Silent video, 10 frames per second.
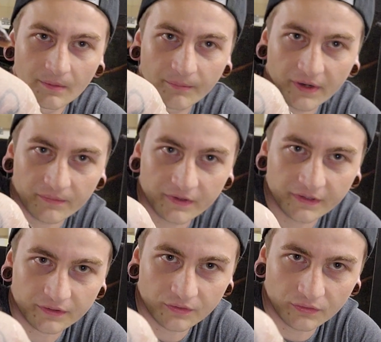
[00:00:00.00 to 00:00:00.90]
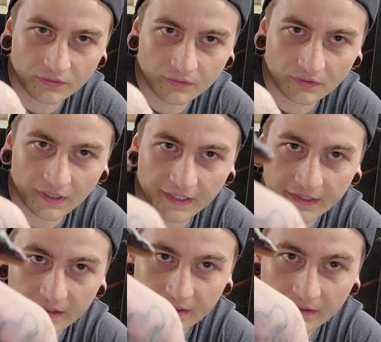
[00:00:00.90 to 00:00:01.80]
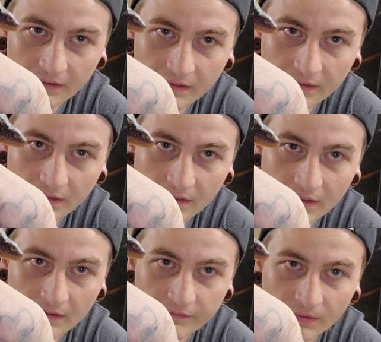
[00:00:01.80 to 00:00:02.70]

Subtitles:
But really cool, like if